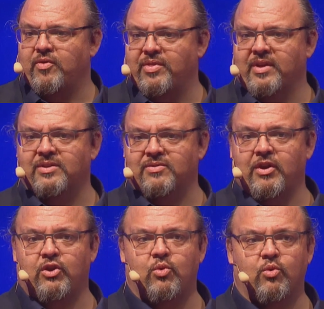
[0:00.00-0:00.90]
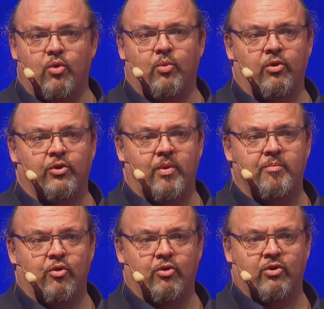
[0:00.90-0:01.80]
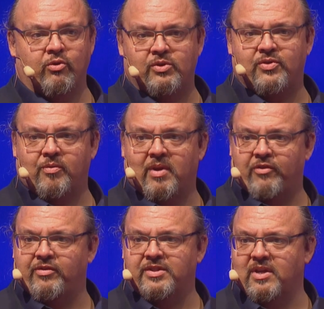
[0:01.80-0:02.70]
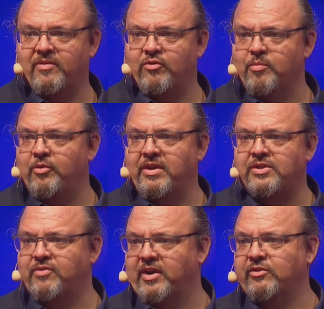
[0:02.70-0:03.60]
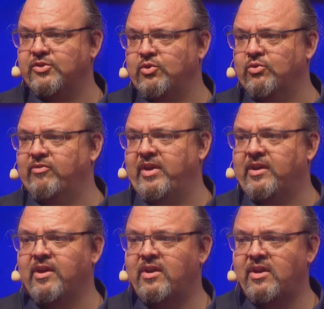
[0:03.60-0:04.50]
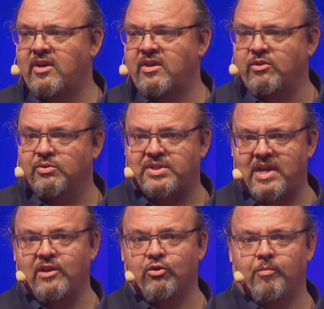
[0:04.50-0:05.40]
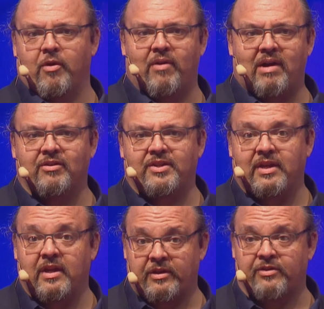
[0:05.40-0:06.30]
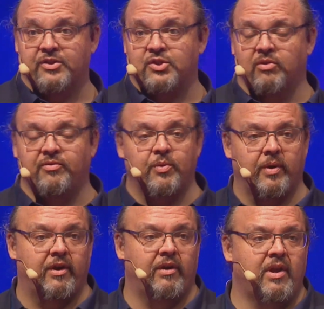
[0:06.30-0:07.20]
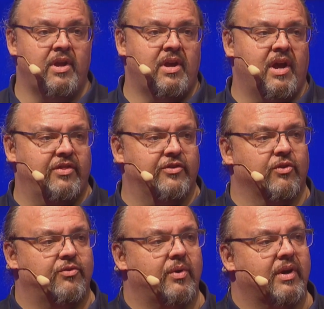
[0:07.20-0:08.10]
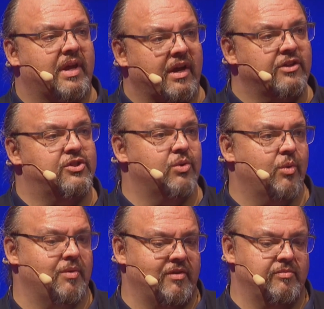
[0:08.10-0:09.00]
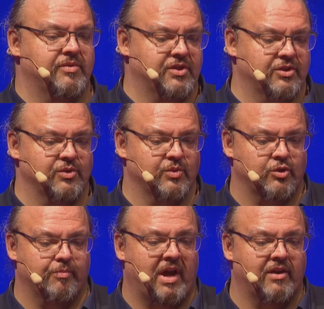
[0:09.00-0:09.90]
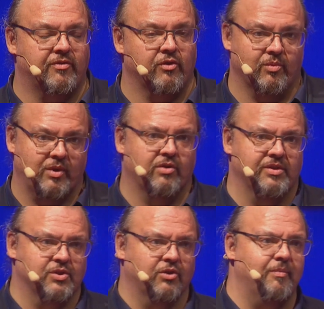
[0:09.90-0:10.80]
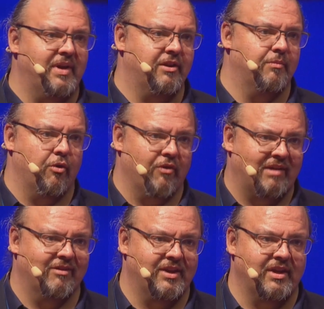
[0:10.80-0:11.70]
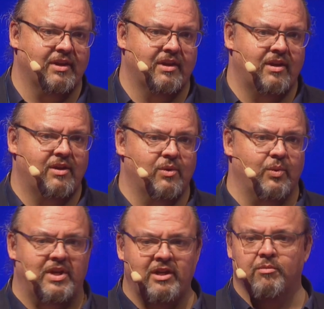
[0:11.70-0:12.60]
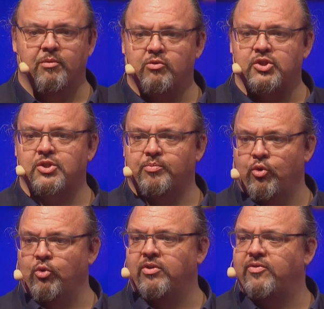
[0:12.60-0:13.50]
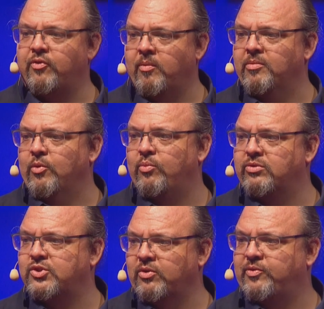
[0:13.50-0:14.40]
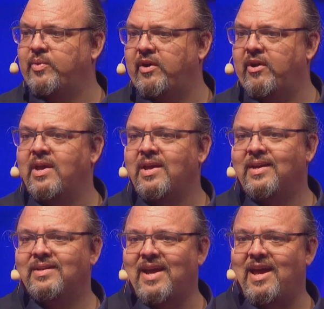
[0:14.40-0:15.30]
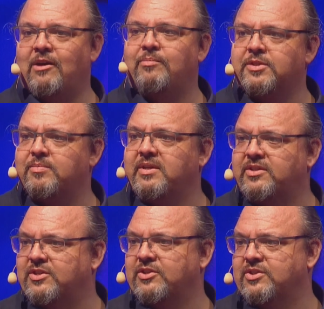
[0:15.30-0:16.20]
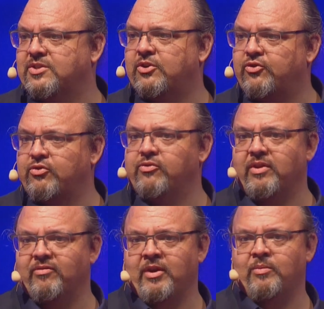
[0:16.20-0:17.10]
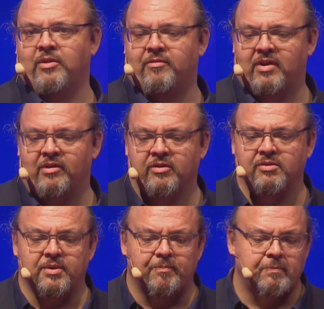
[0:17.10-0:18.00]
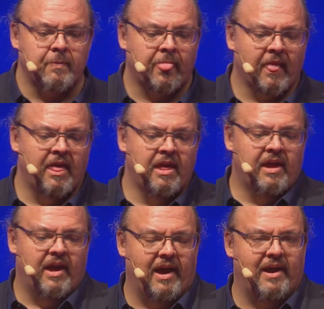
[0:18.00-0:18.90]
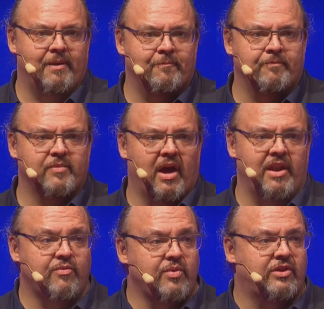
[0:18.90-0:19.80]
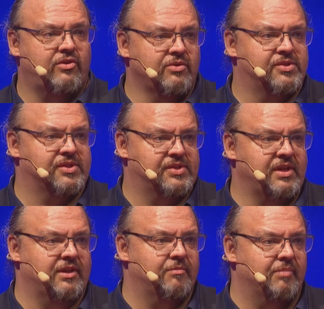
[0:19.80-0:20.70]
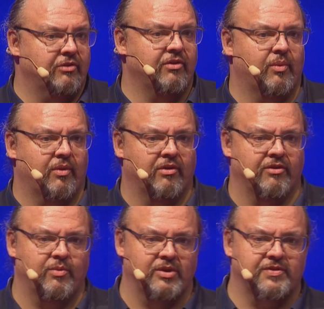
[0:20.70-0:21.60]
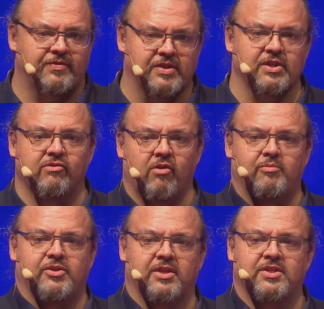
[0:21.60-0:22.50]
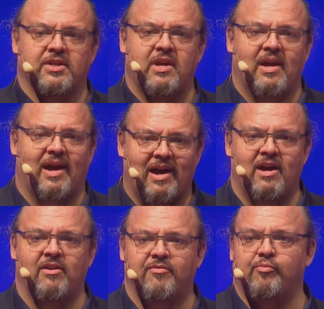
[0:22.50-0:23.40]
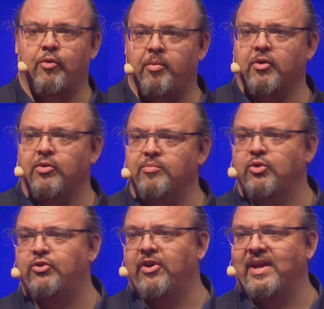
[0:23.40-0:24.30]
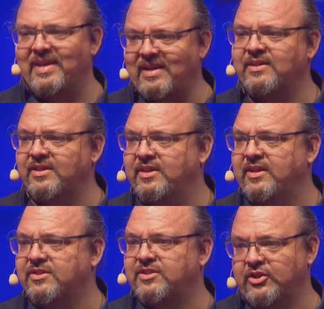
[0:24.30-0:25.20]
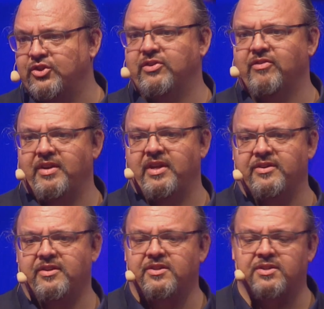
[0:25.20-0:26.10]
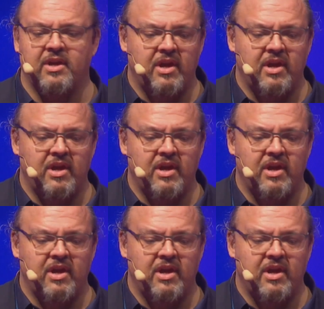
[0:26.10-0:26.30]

for things like you don't want to import goods from countries that have human rights records you don't like. You set your morality in the software, and the software guides you away from decisions which are bad for you. We call this automated morality. We need support from the software to help us make decisions that are truly in line with our values. And if we do succeed in building a world in which physical objects have proper computer identities, digital identities,